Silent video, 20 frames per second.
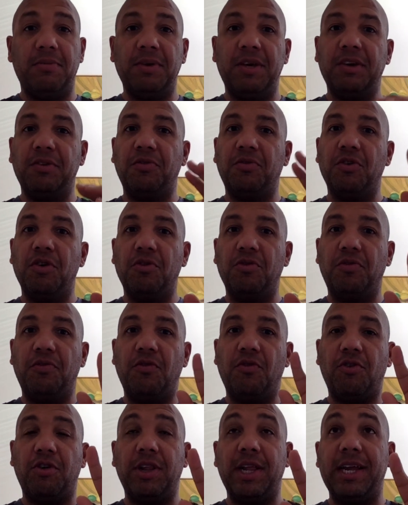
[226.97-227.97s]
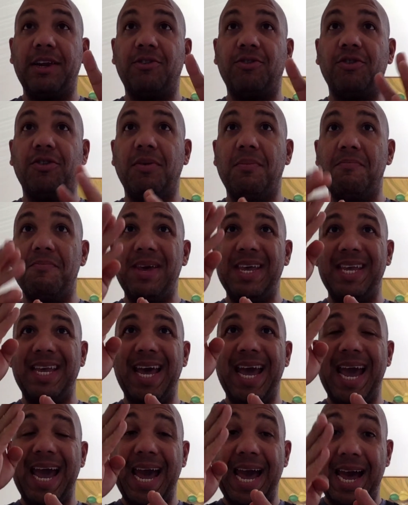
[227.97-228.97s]
because those four letters may
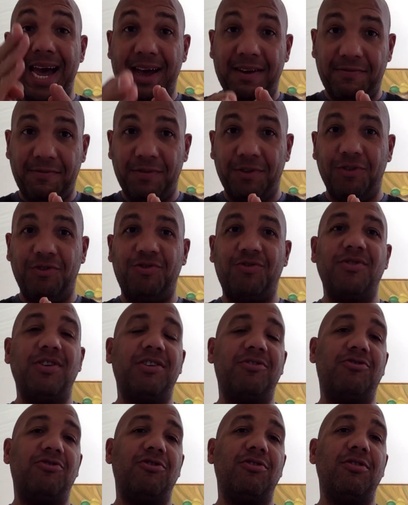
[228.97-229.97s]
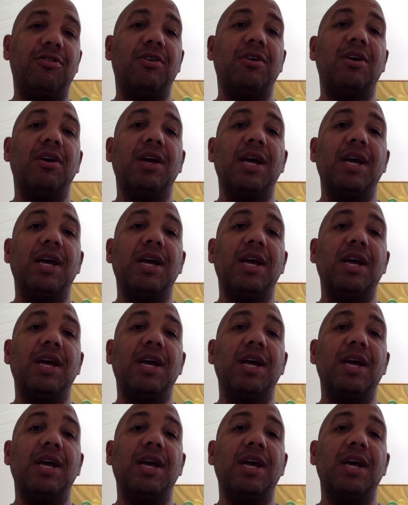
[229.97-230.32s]
have the structure